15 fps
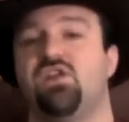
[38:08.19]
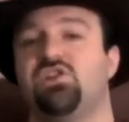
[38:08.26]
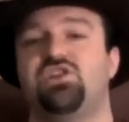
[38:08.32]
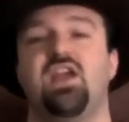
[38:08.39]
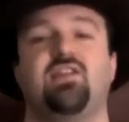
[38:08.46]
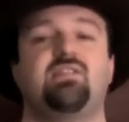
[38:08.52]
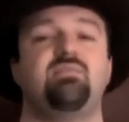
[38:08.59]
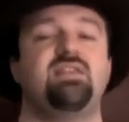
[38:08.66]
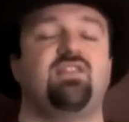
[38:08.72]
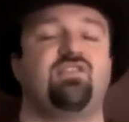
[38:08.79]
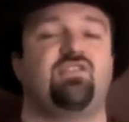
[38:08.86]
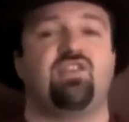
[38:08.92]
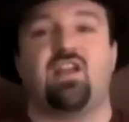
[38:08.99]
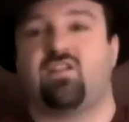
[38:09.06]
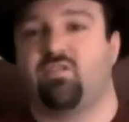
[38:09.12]
she has to be a
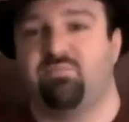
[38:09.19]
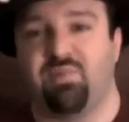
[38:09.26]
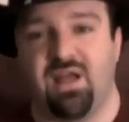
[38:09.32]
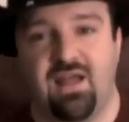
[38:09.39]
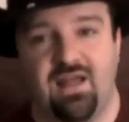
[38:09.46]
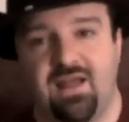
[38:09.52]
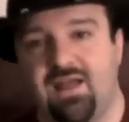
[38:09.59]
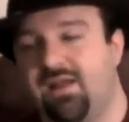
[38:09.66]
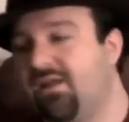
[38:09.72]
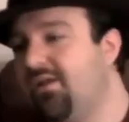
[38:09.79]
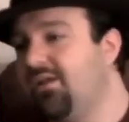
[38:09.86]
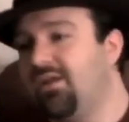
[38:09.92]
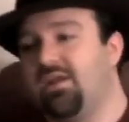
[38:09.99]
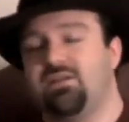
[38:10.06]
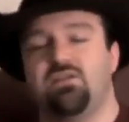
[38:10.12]
sex pot
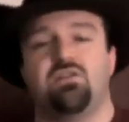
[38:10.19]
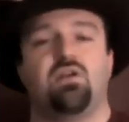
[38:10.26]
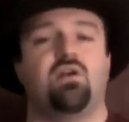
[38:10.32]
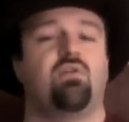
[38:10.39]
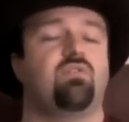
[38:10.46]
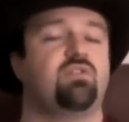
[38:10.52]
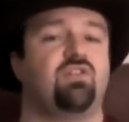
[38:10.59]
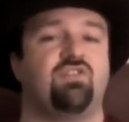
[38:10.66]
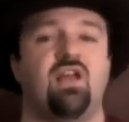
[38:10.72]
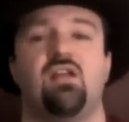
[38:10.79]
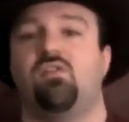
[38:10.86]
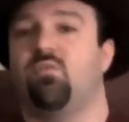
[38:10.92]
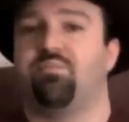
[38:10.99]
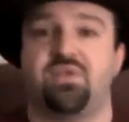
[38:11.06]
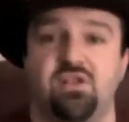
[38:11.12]
and, you know, because
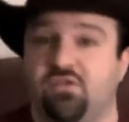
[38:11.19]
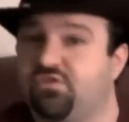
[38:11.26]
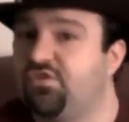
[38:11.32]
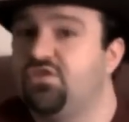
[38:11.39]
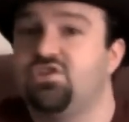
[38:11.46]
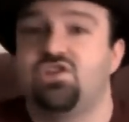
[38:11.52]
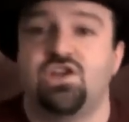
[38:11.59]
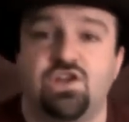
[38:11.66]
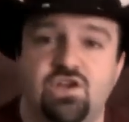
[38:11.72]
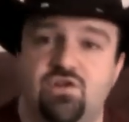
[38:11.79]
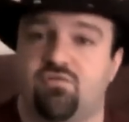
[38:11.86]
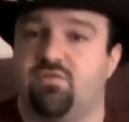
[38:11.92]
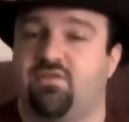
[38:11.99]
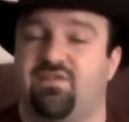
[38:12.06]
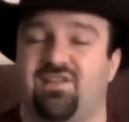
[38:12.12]
that'll appeal to the
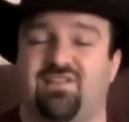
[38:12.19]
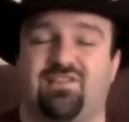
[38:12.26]
dudes.